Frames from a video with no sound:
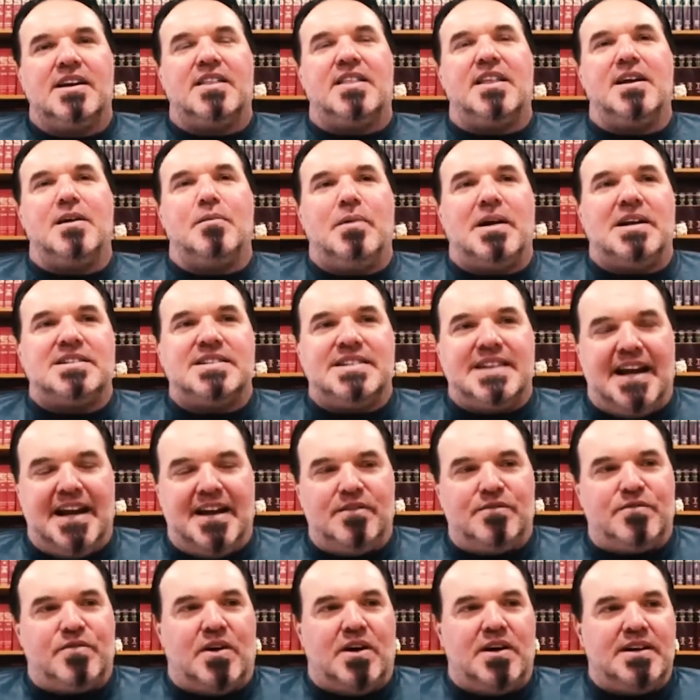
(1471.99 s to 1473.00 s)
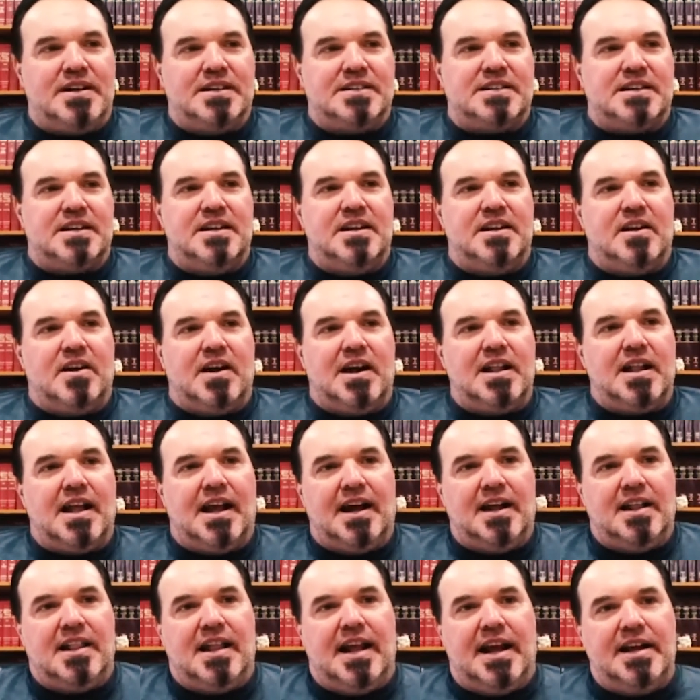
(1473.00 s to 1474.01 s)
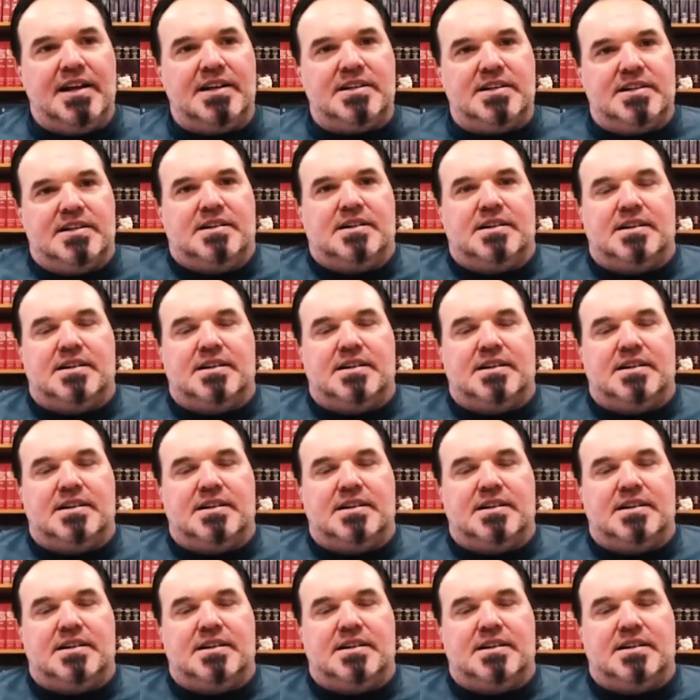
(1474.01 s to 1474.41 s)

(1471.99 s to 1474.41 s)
thing about Sandfrog is, I liked